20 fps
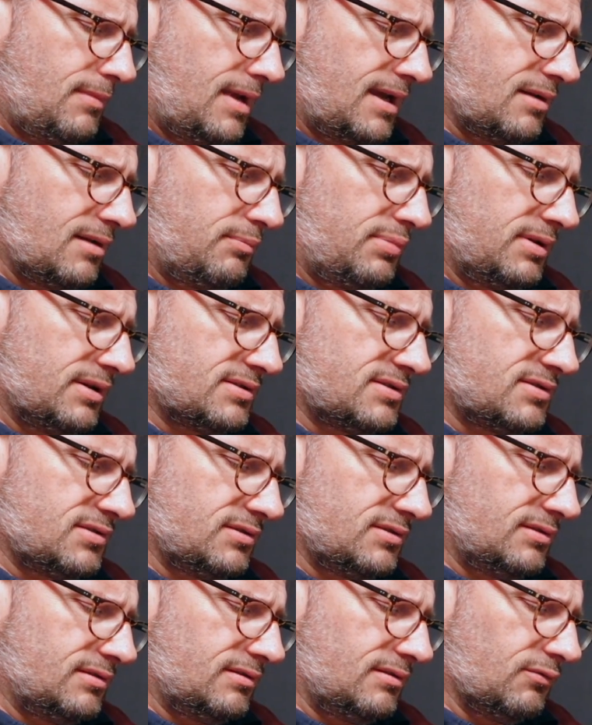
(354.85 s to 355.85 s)

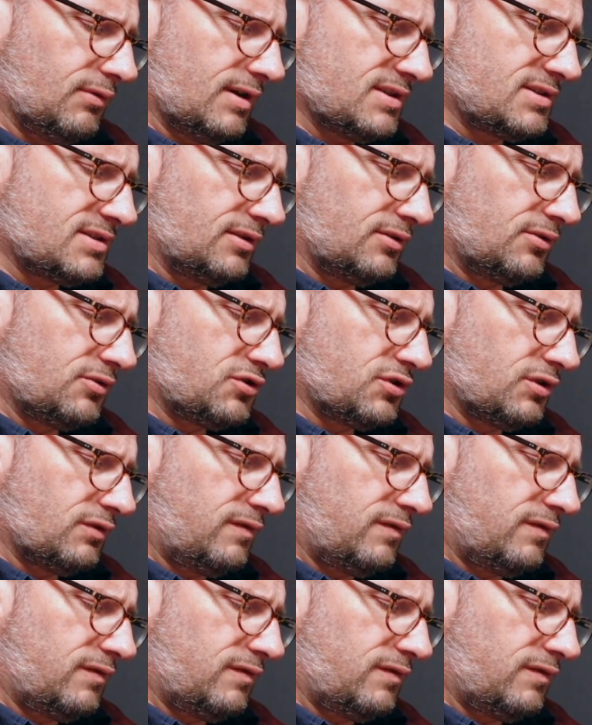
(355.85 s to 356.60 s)
megapixel resolution,